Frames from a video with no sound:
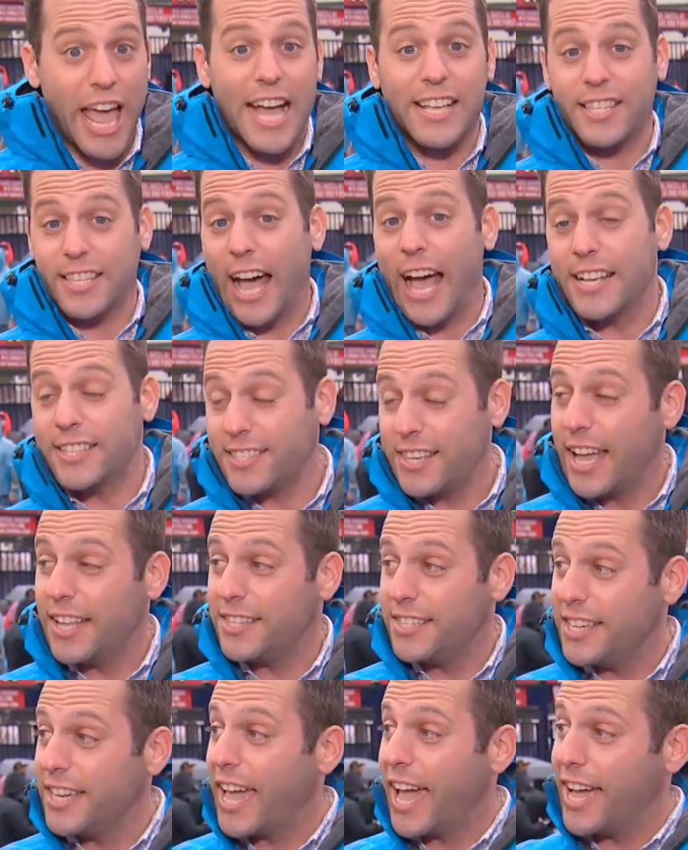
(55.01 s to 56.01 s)
Yes, I
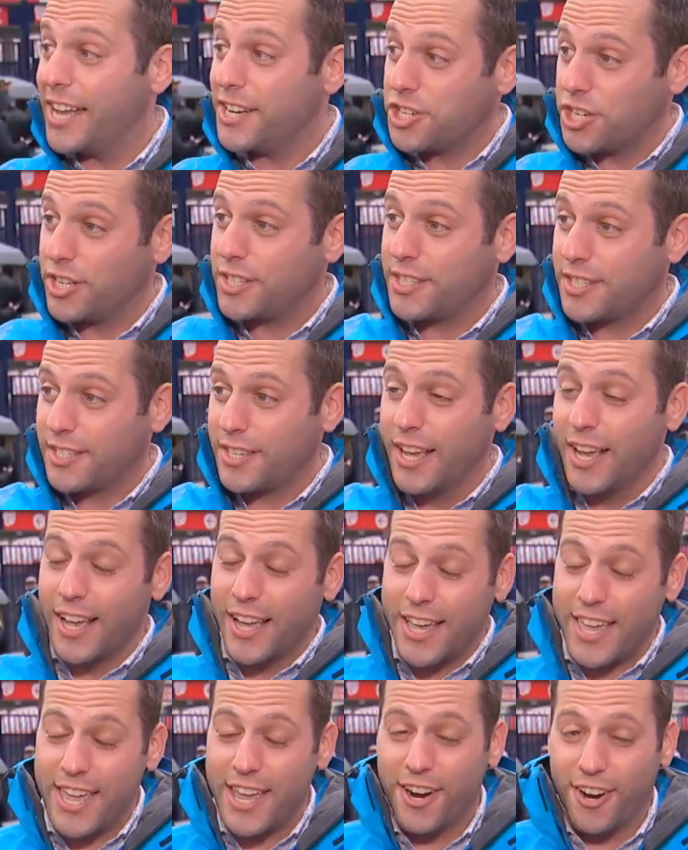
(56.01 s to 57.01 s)
said DH. It's
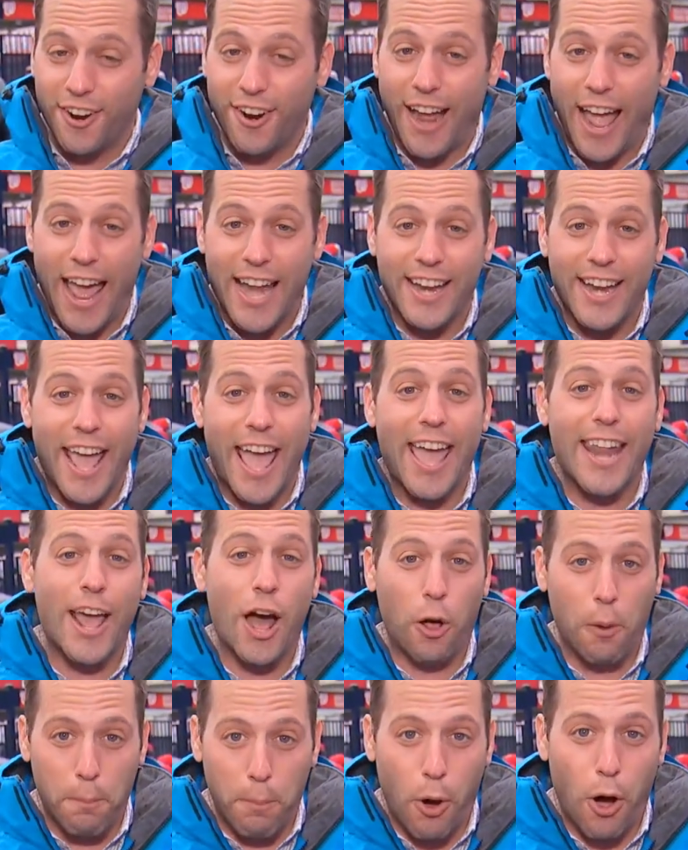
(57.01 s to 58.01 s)
here at an
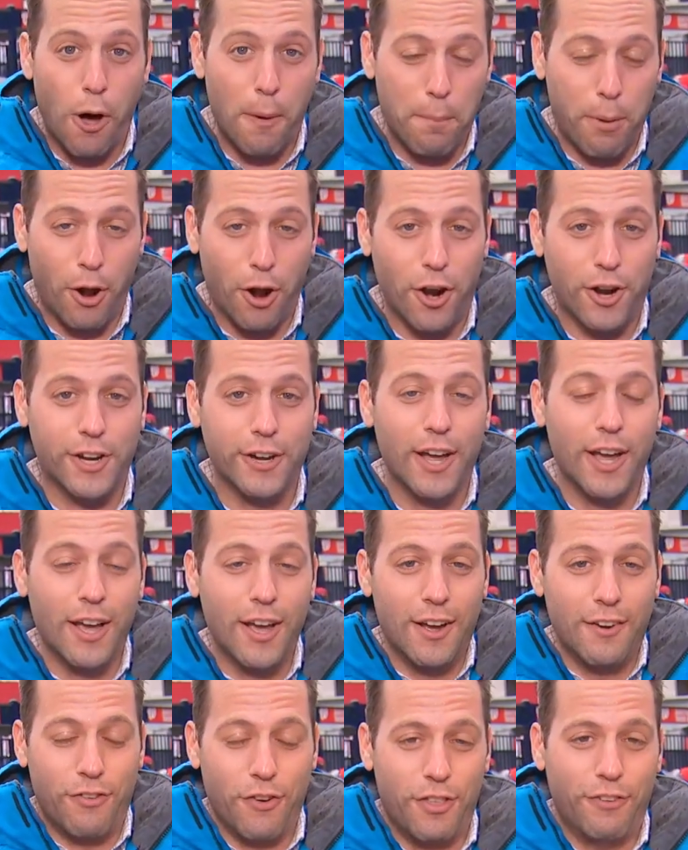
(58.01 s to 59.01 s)
NL ballpark
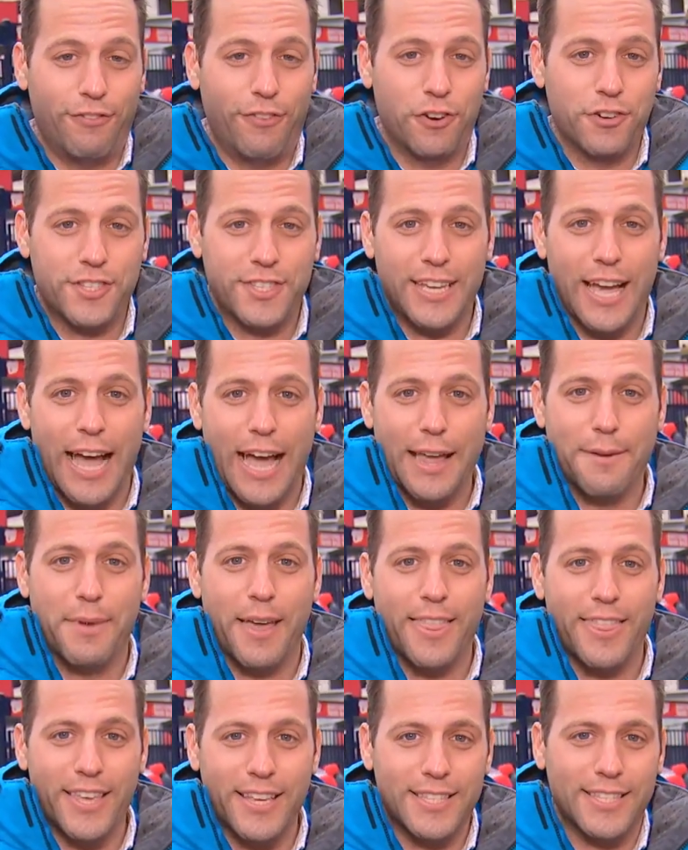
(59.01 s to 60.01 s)
for the first
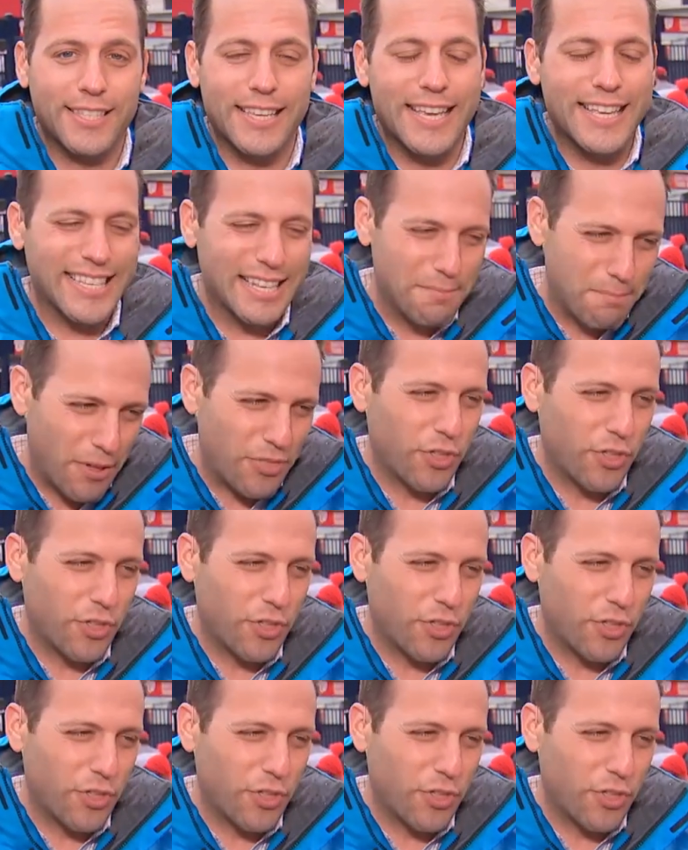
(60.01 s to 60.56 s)
time this season.